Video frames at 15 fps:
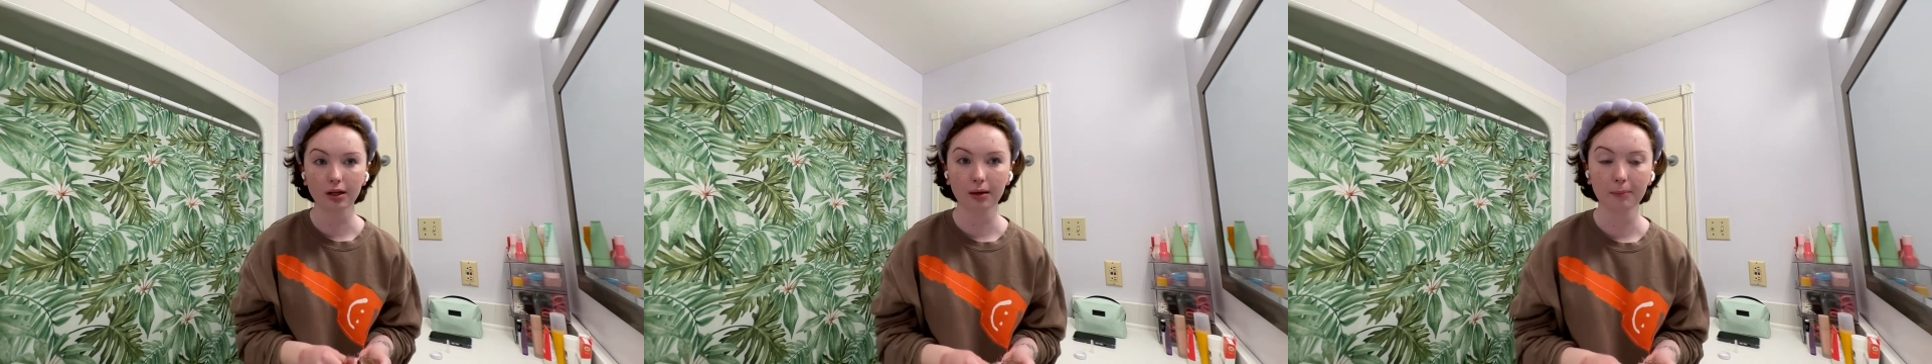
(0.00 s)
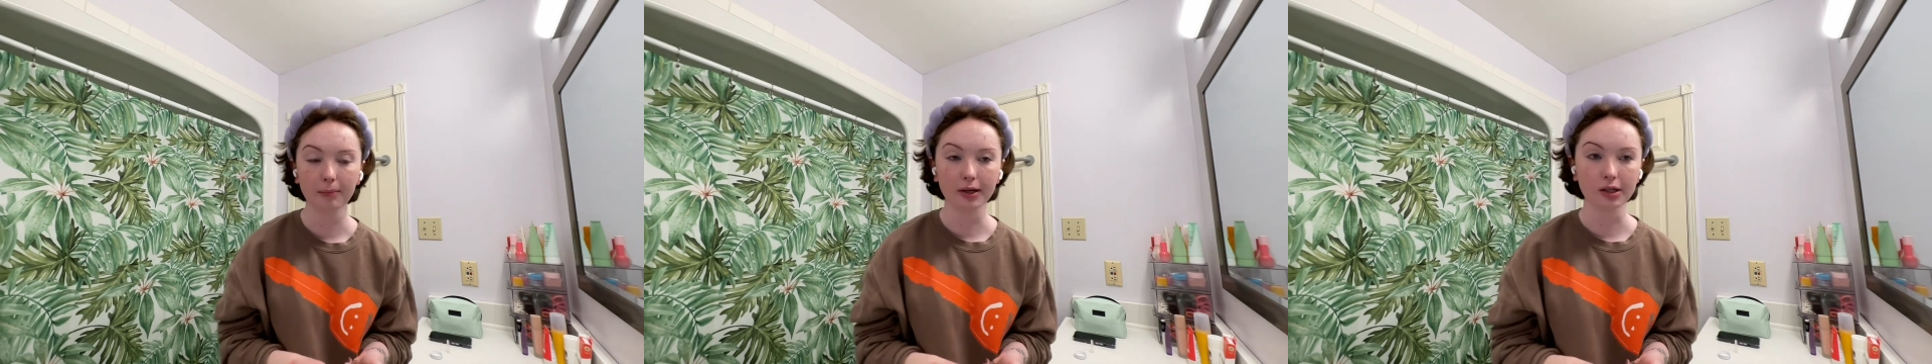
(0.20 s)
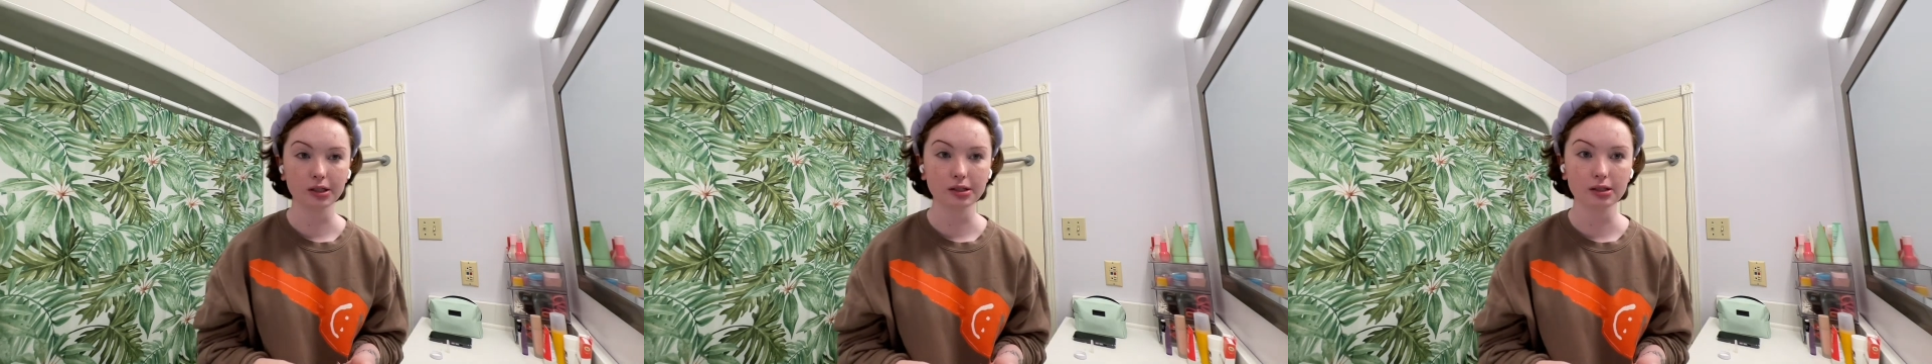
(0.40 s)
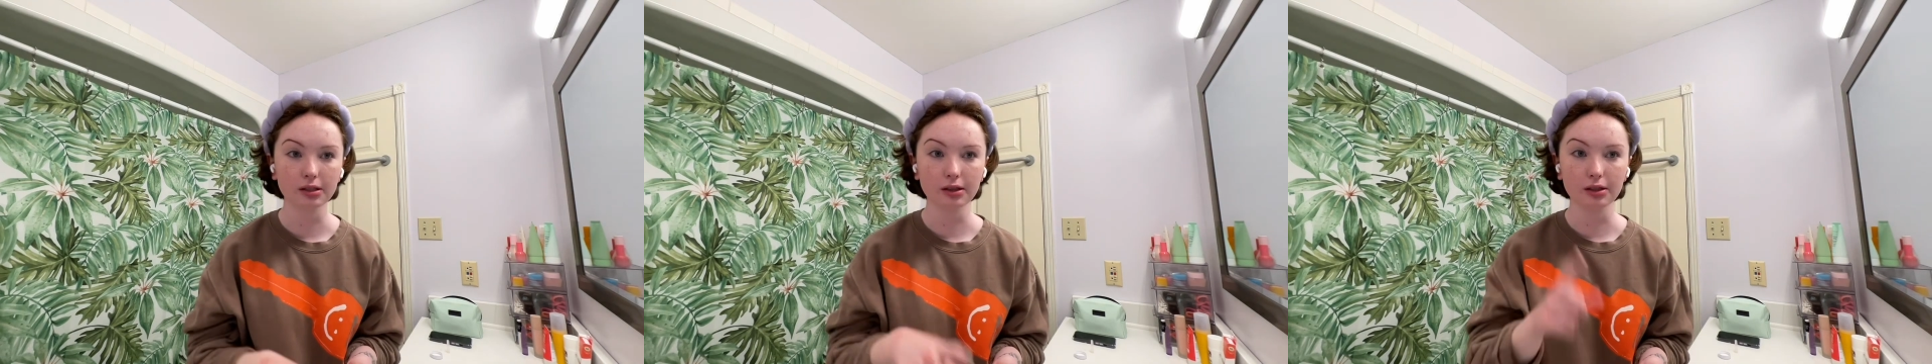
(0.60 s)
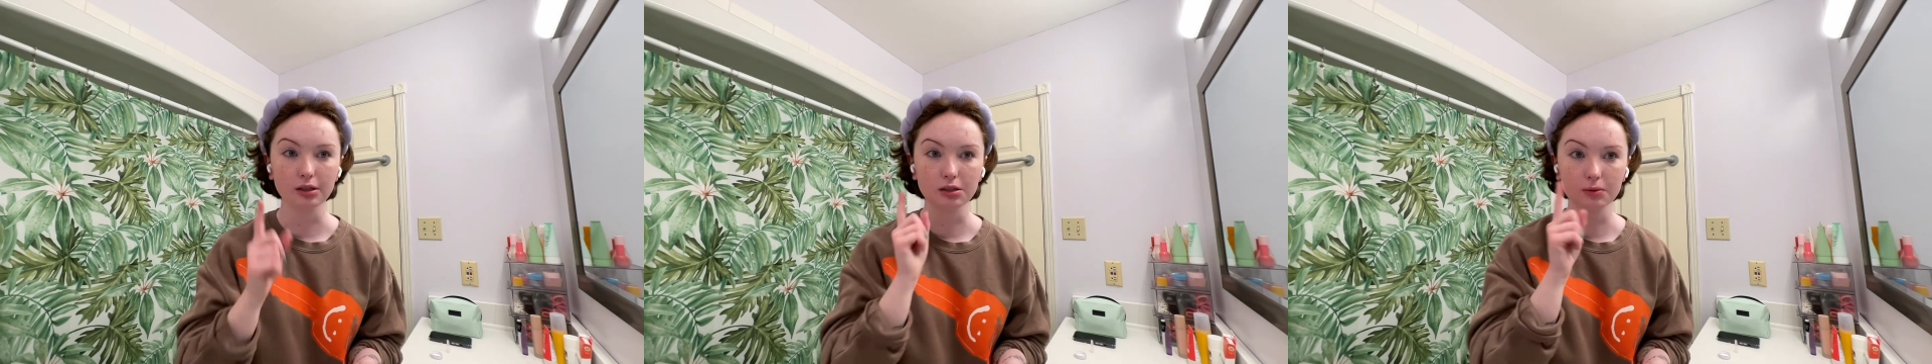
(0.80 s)
comparison,
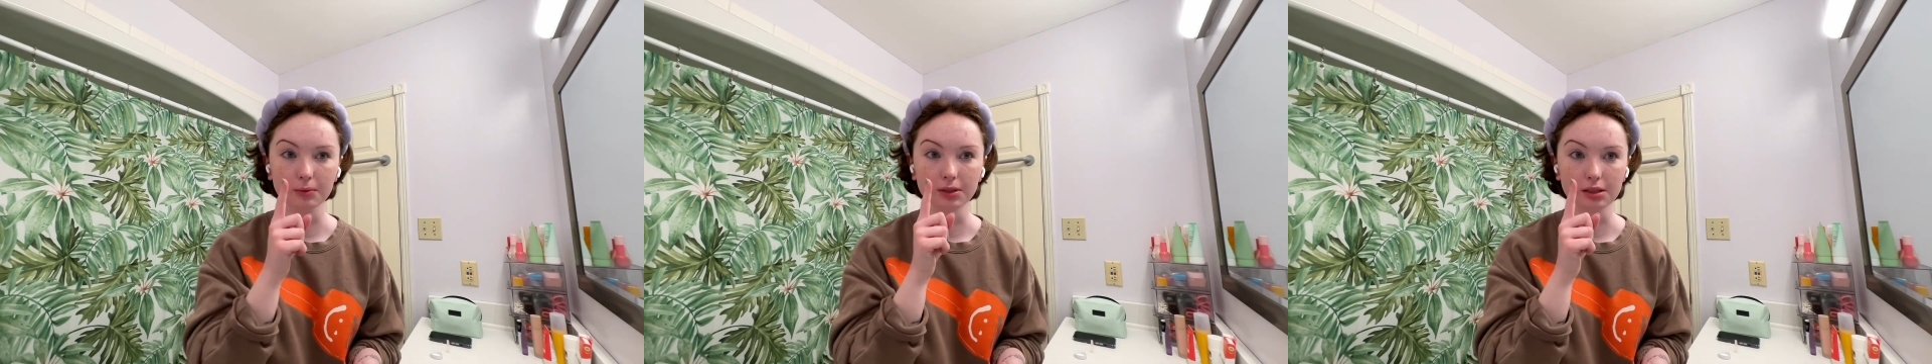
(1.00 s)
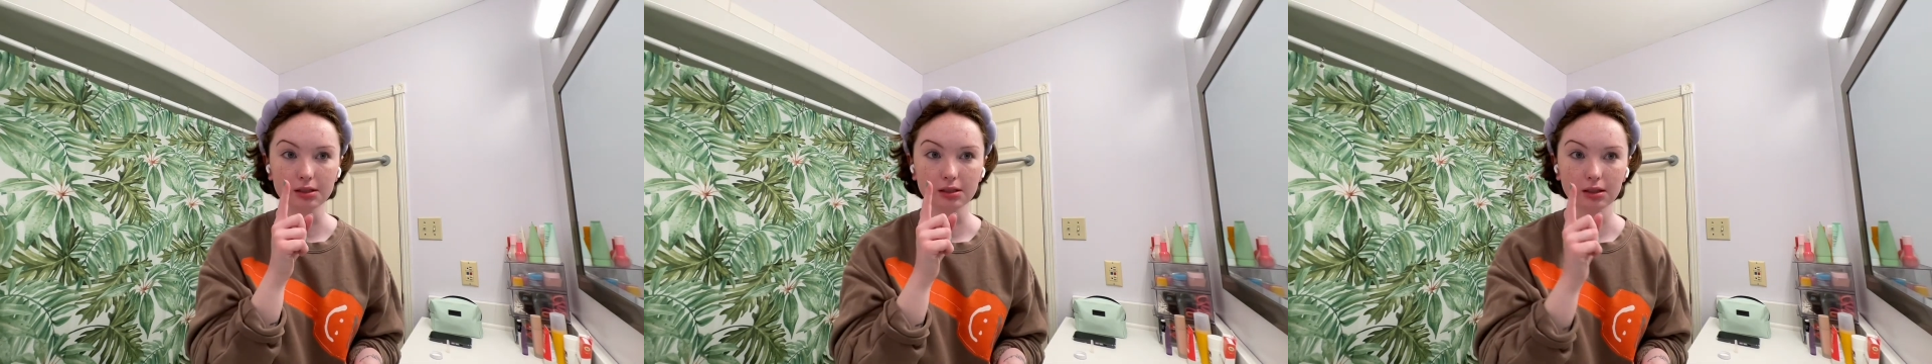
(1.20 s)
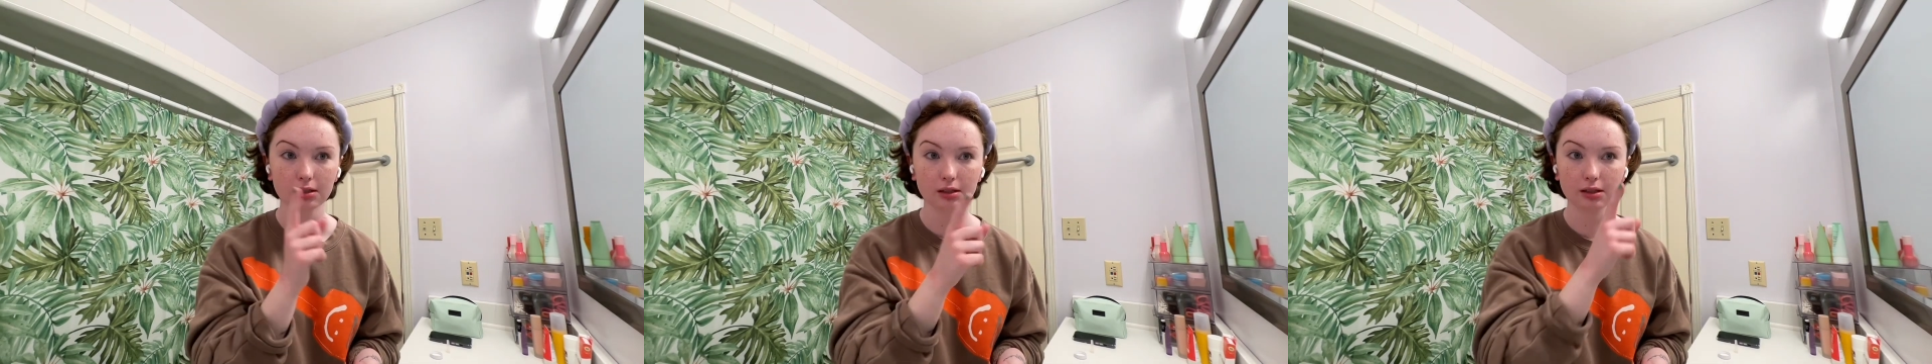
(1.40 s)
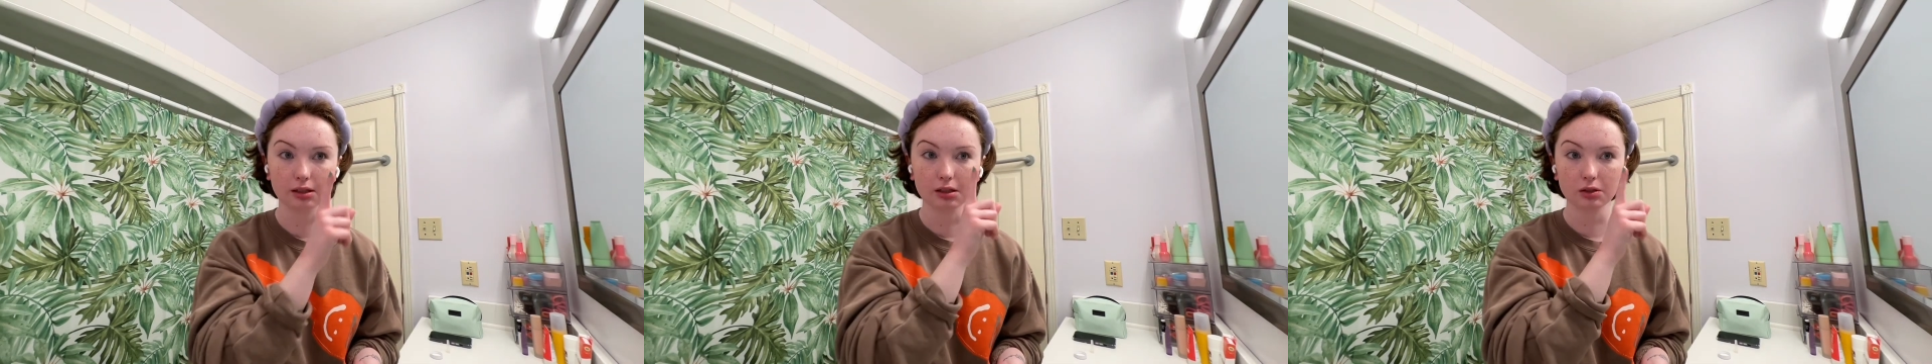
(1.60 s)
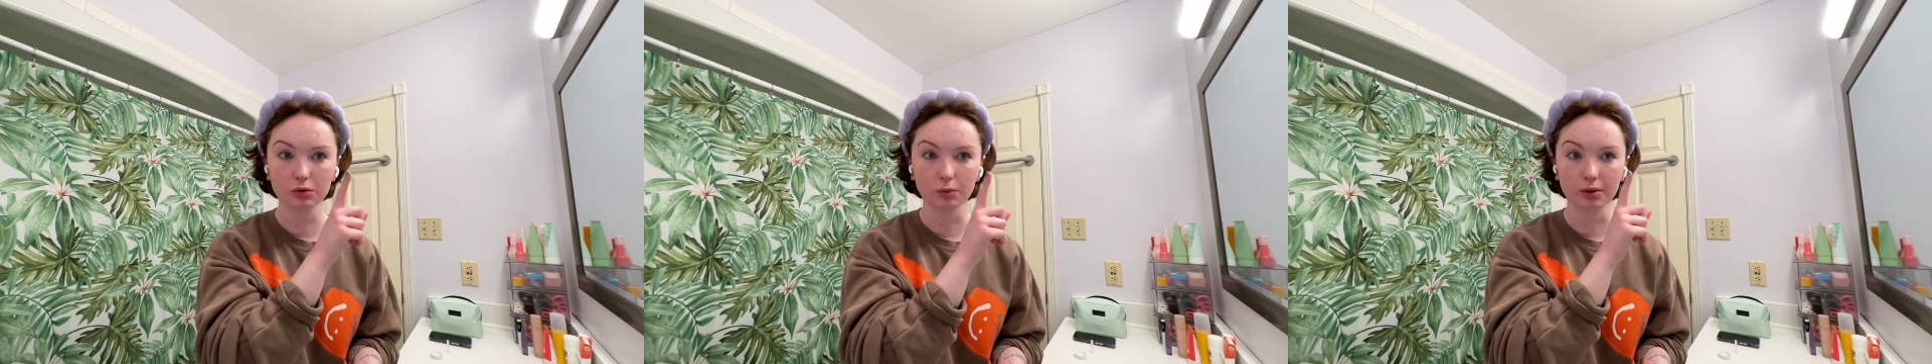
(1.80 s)
this one's done and
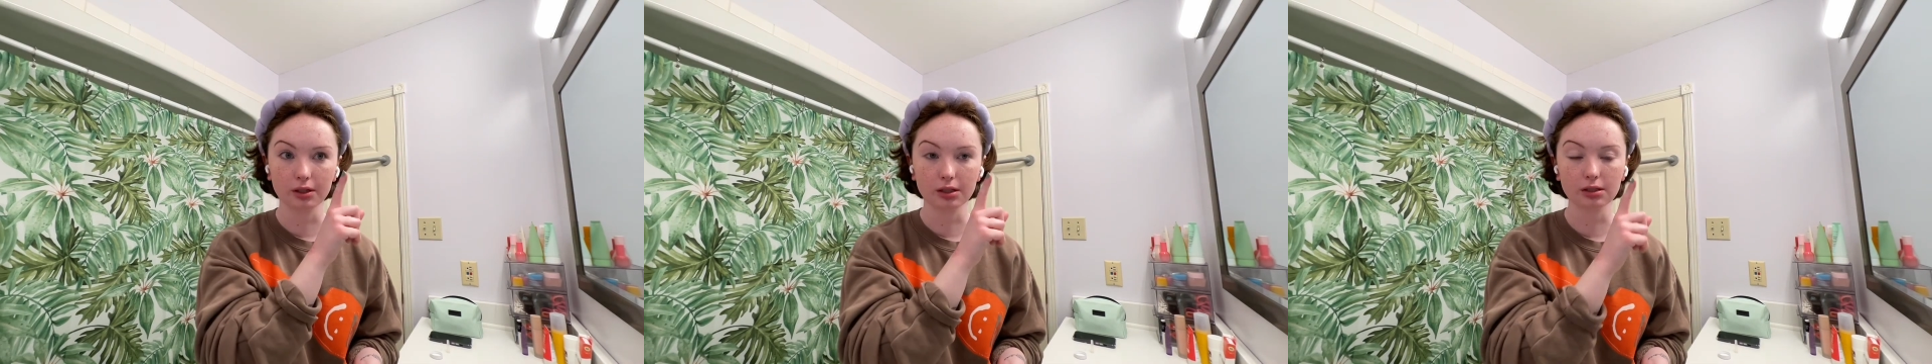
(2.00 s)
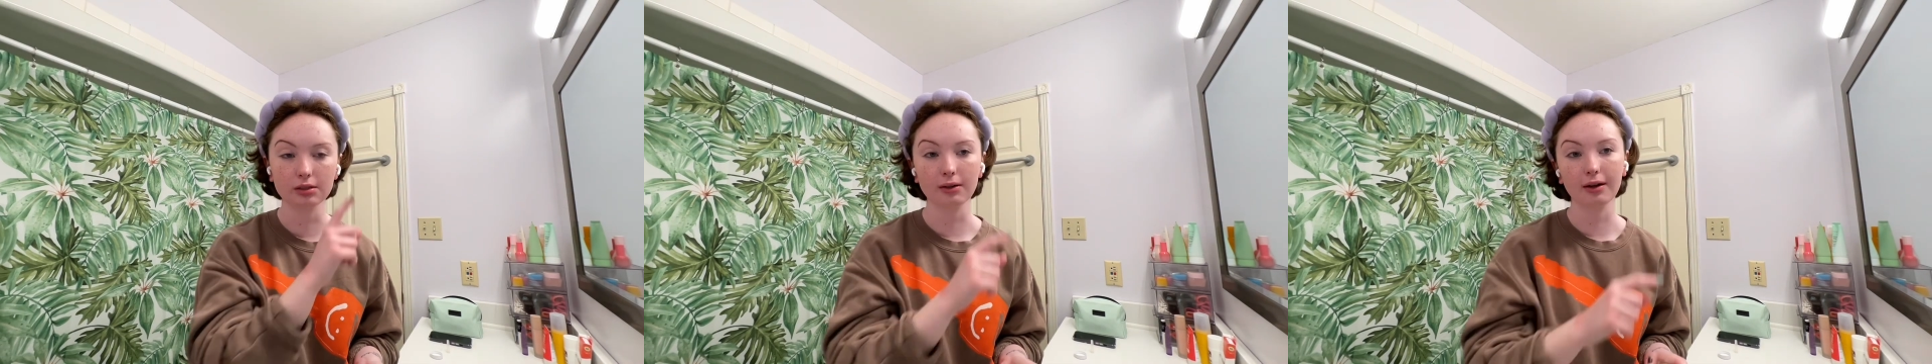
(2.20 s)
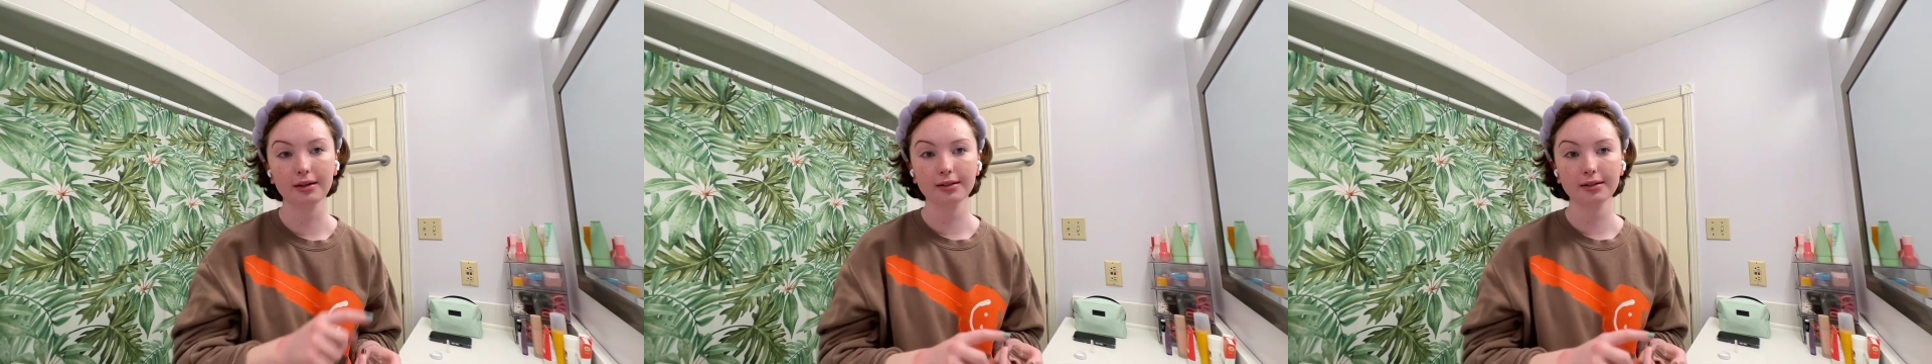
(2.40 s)
this one is not.